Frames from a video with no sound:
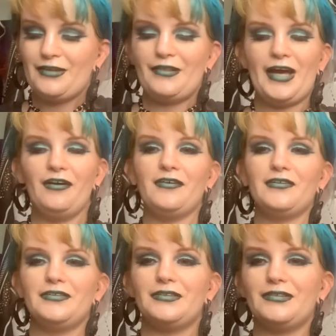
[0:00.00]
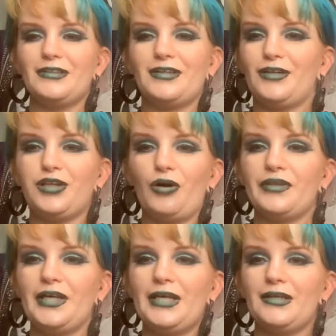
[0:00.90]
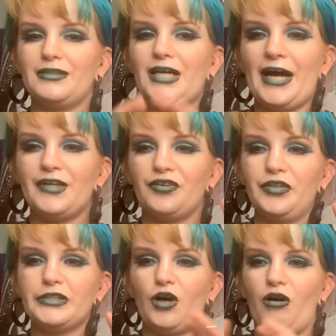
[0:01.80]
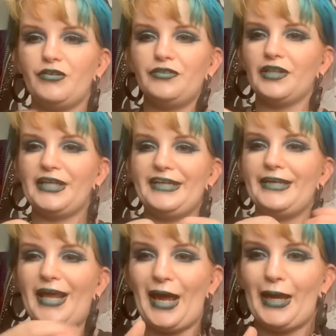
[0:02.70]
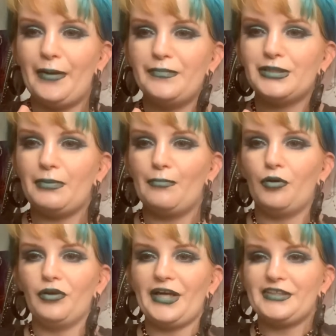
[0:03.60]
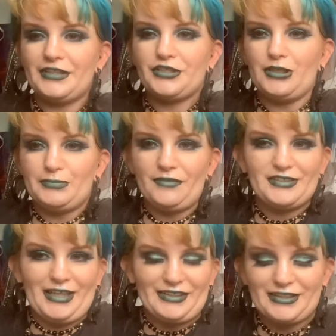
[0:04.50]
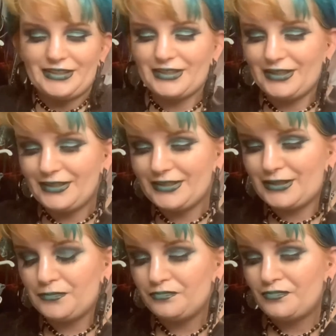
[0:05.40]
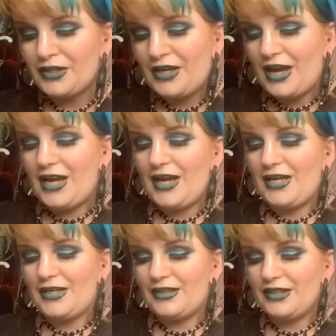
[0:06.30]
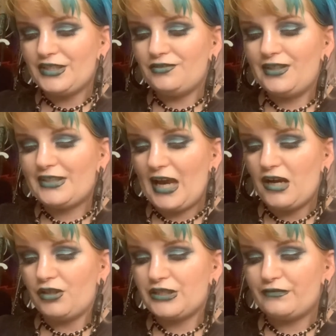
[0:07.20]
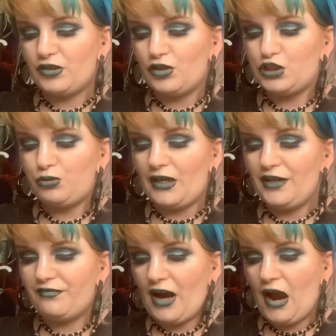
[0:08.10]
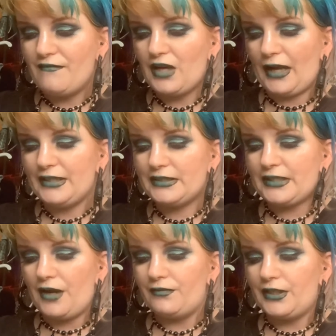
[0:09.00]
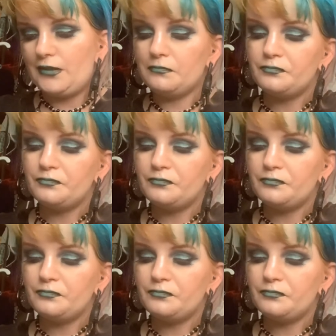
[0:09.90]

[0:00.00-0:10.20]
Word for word: Their clothing titles aren't really names, but more like descriptive sentences and this retails for $25.97.